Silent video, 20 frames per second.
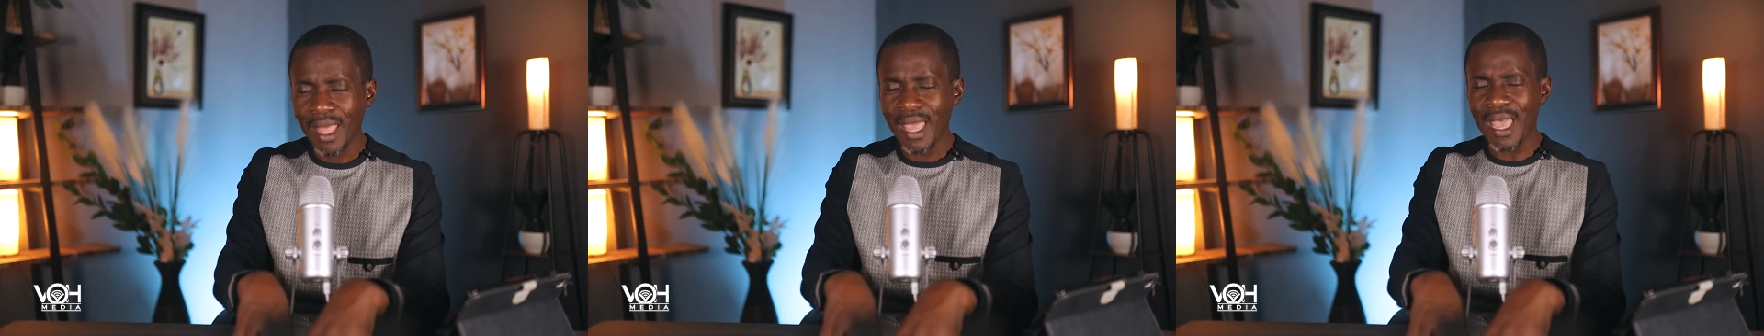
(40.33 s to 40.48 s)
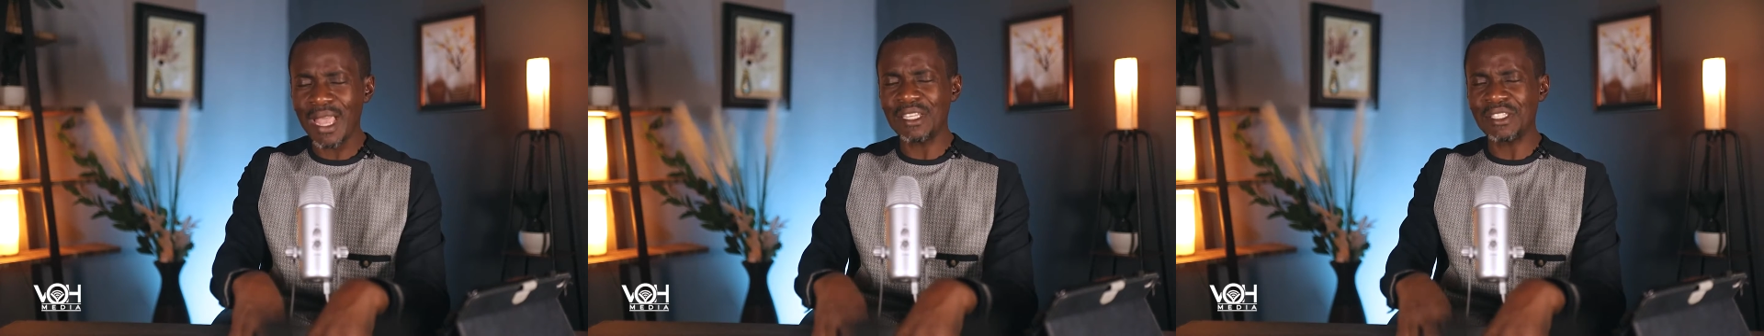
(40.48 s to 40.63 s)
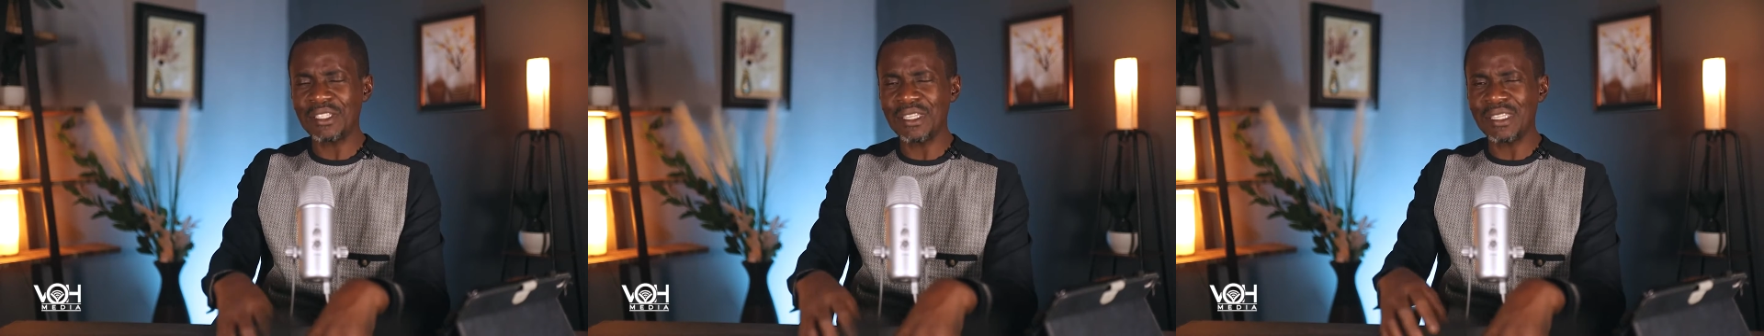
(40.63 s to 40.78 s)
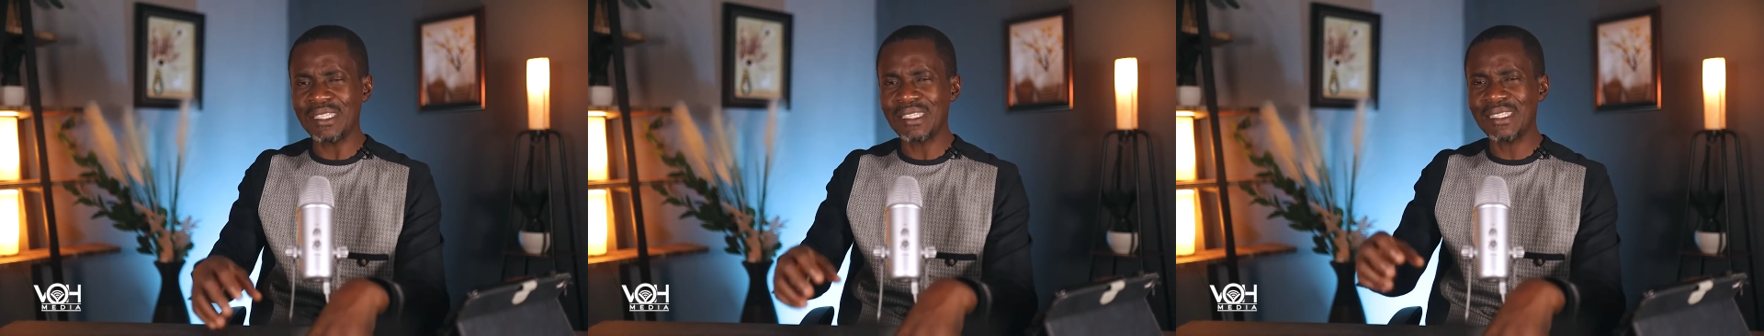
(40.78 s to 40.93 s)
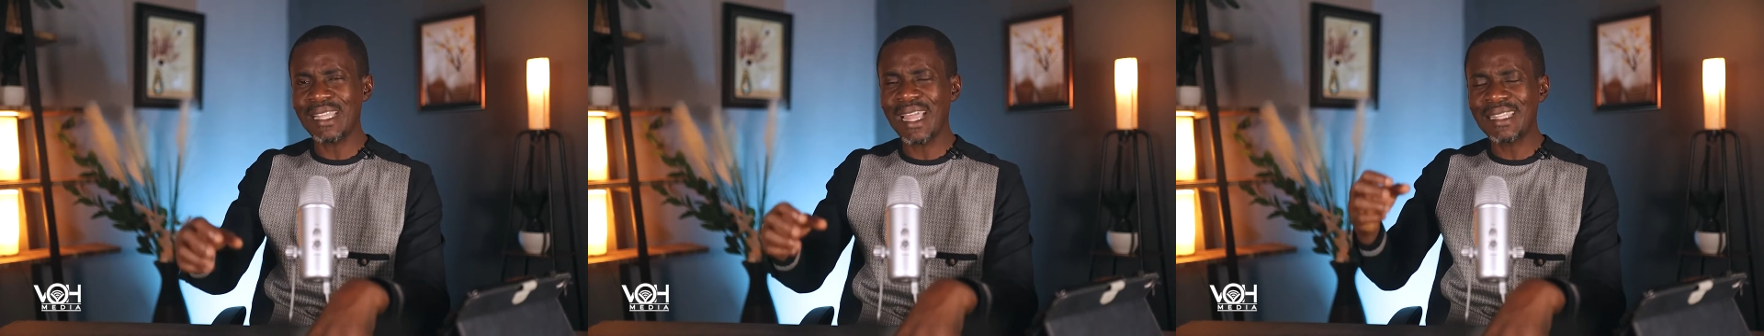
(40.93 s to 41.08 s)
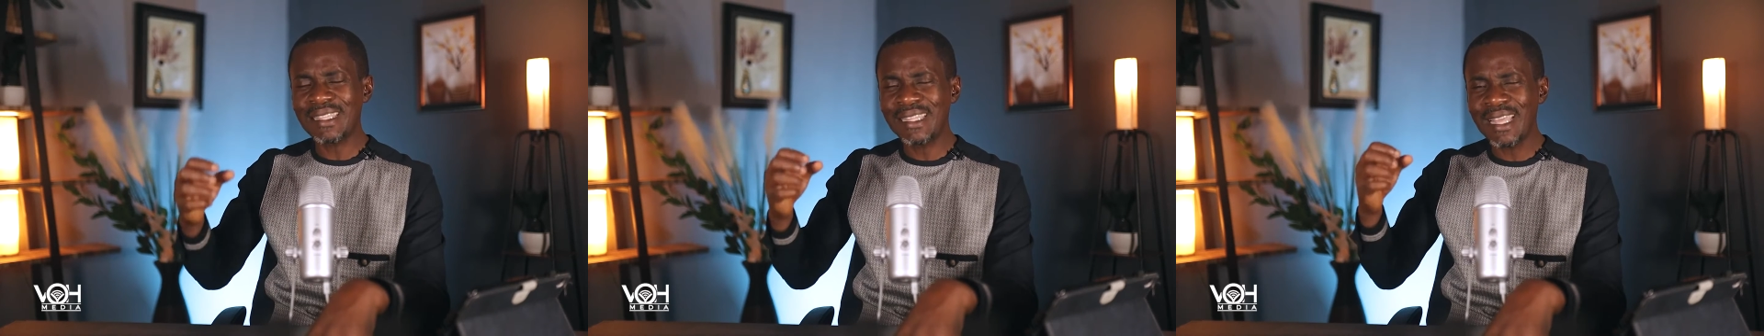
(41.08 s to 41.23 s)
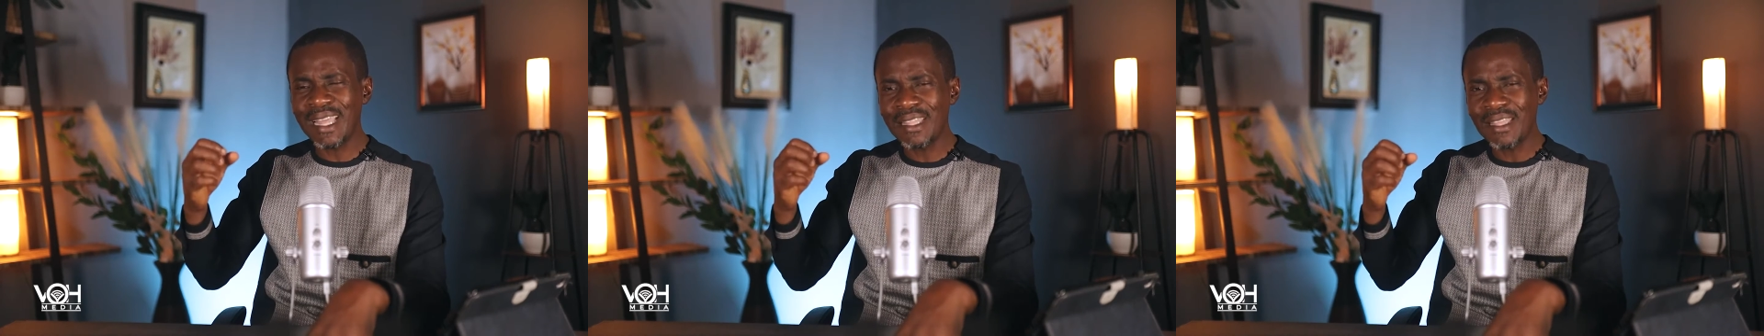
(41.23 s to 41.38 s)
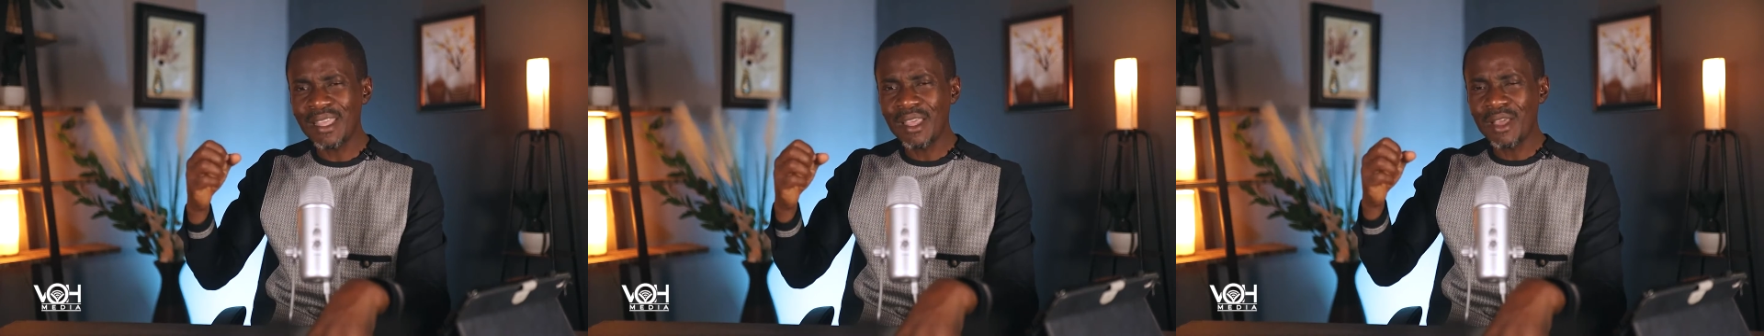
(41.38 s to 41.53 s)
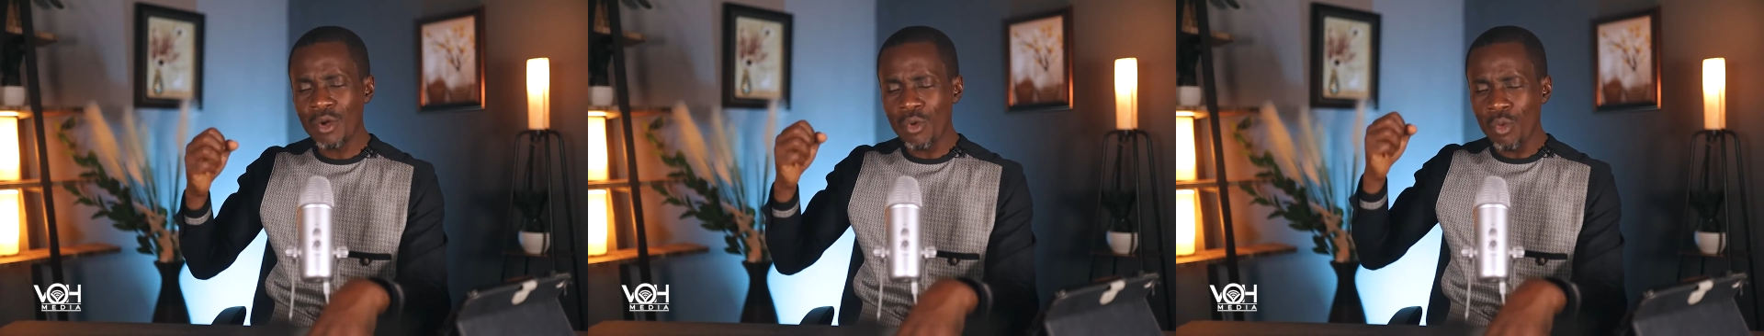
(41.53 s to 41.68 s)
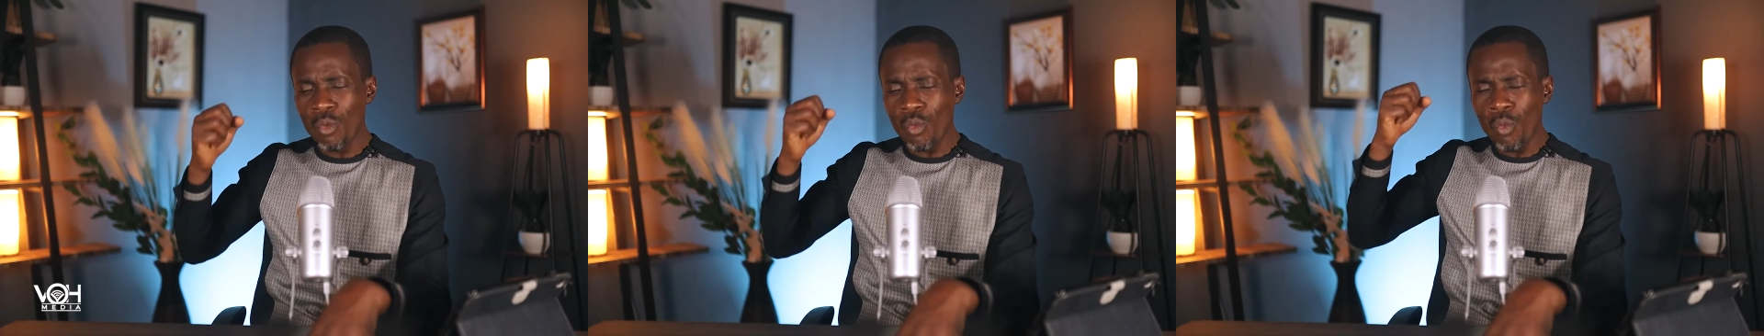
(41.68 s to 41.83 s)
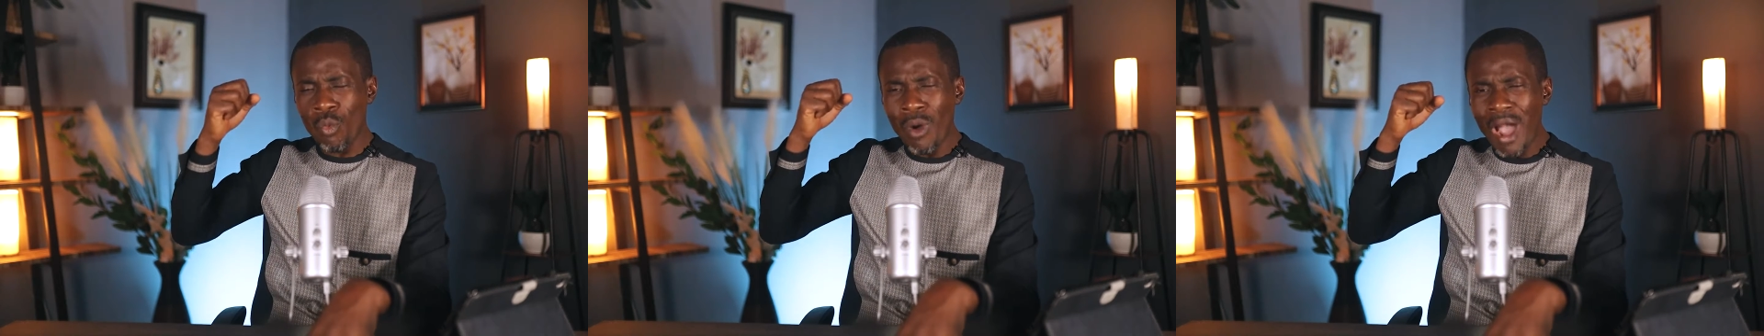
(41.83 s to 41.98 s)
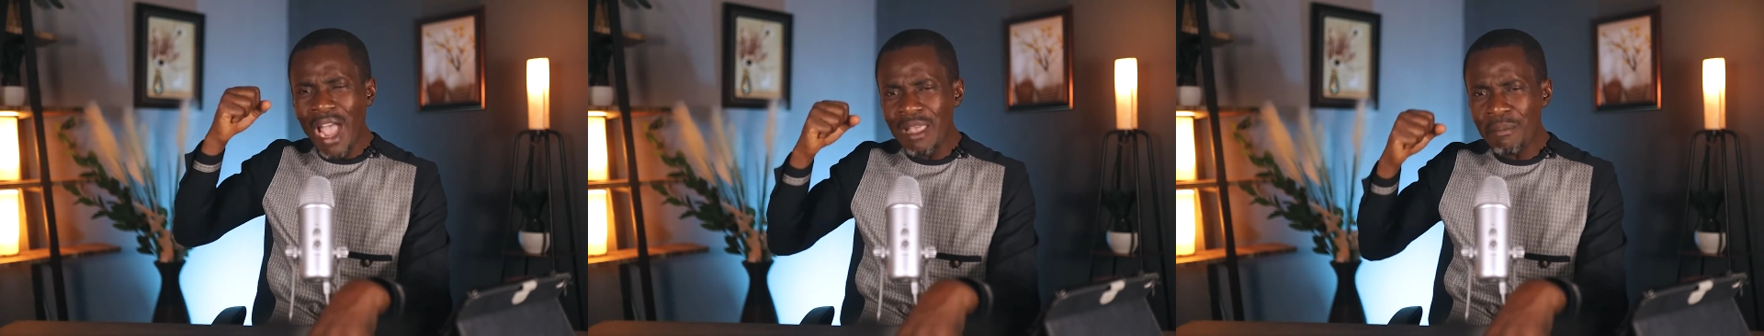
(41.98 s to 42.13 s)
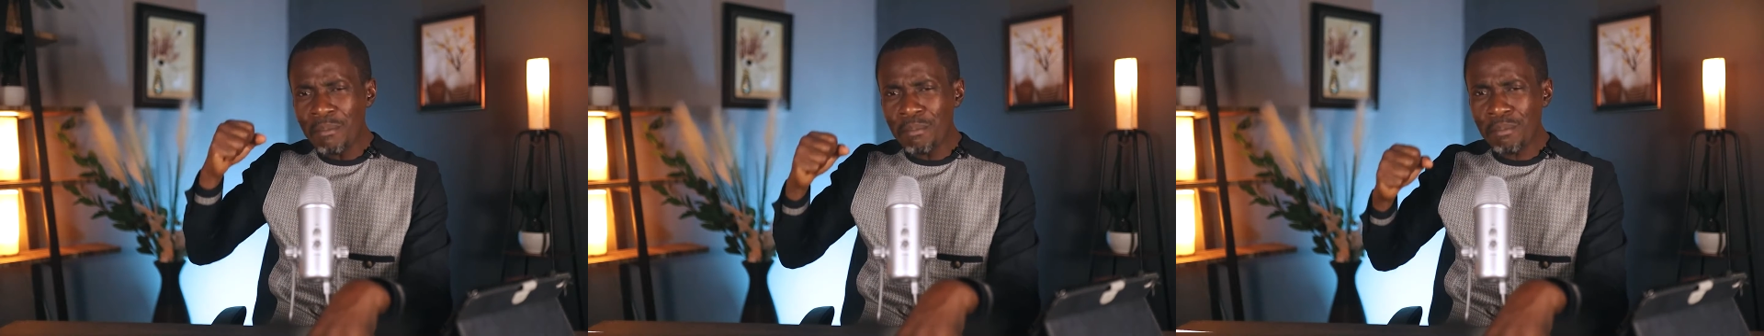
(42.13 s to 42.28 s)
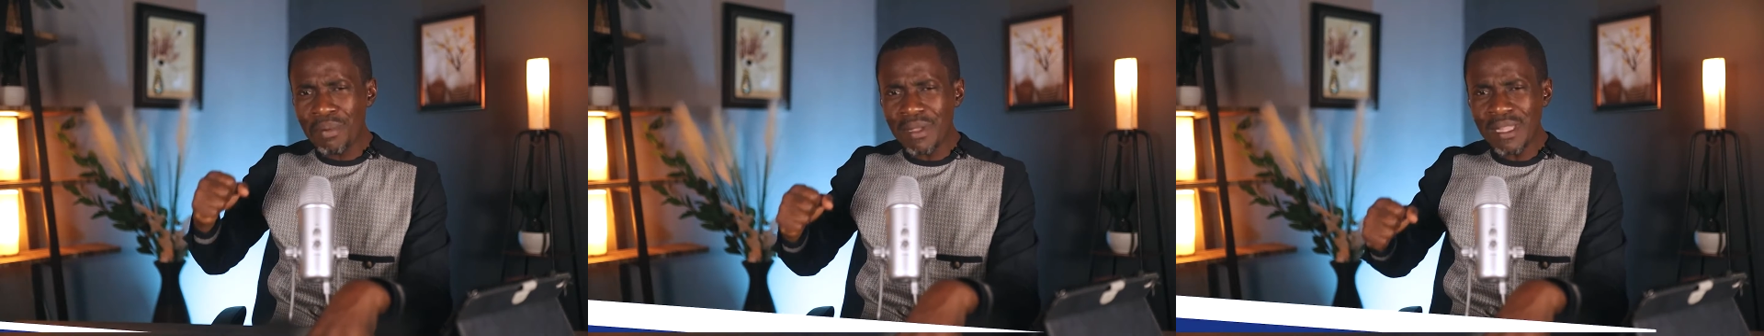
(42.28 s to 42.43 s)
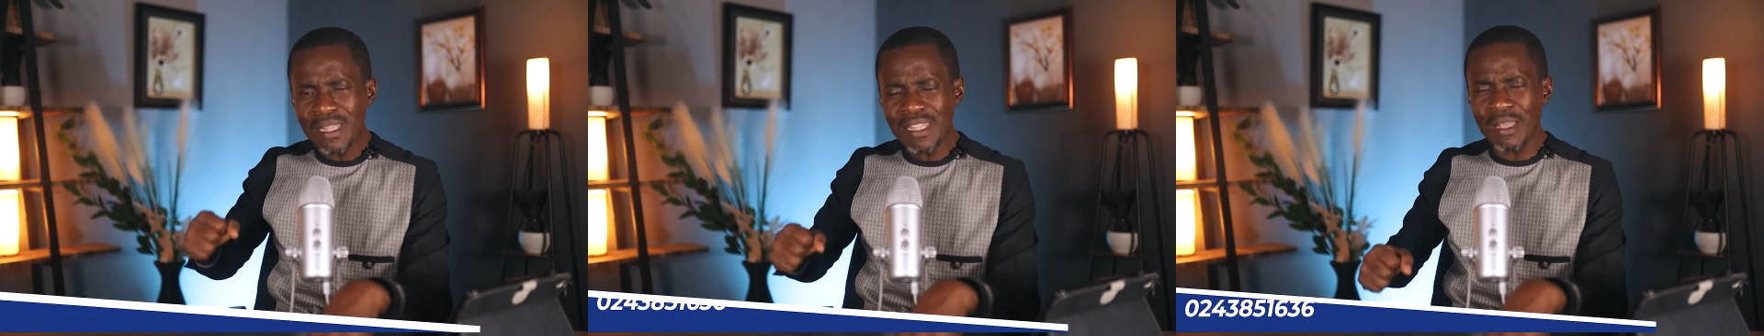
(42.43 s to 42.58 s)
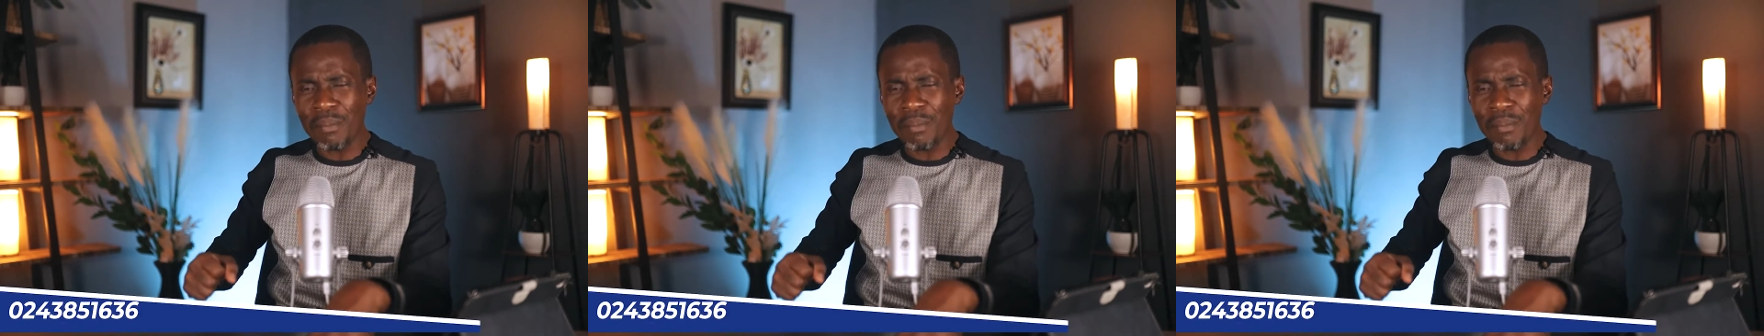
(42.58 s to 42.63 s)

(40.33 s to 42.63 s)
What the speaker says: And she started wiping